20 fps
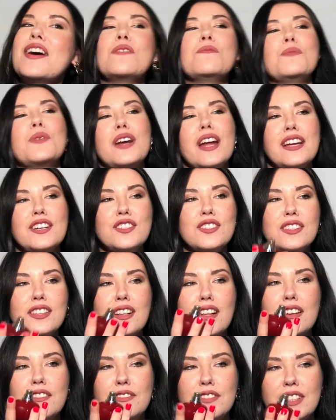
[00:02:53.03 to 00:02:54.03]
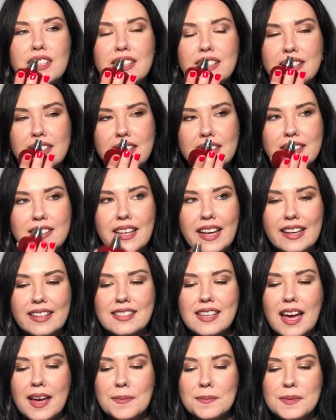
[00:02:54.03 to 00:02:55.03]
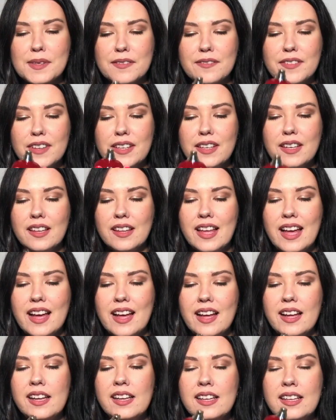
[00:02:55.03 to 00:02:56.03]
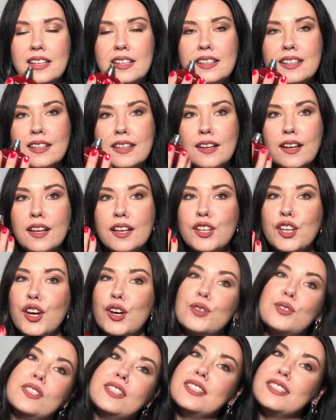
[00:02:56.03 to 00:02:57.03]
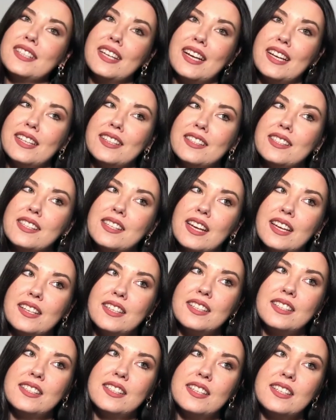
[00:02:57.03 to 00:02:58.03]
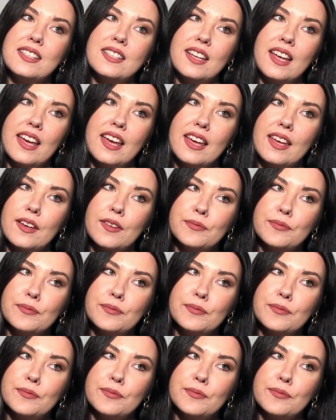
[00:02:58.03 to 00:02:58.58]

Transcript: But I just love these like types of vanilla cozy scents, and this is like